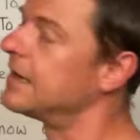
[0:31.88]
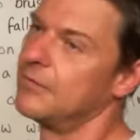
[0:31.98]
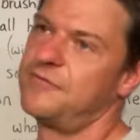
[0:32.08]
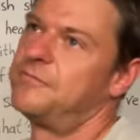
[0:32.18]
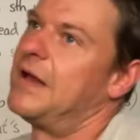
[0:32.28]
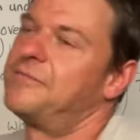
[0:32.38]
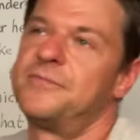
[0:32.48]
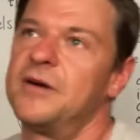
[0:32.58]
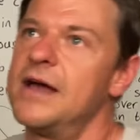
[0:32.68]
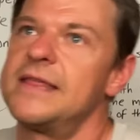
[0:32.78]
you know,
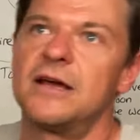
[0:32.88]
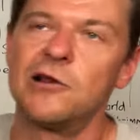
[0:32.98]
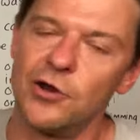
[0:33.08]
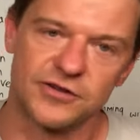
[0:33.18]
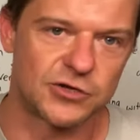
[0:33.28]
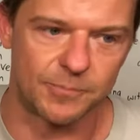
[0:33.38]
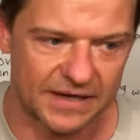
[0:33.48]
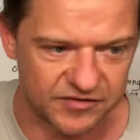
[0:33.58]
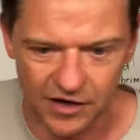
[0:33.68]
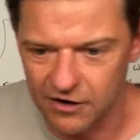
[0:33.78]
I think a lot of
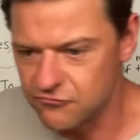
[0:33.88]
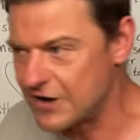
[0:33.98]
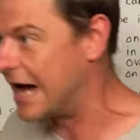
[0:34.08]
topics are